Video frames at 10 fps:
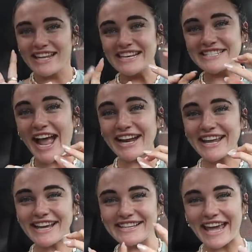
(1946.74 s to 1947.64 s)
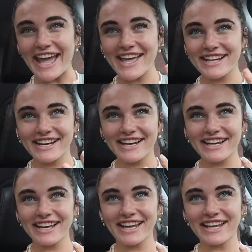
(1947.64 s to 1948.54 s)
the anxiety I get
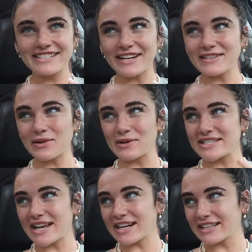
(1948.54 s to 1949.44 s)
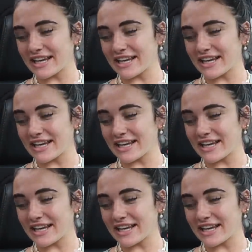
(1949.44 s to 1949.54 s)
in downtown Woodstock,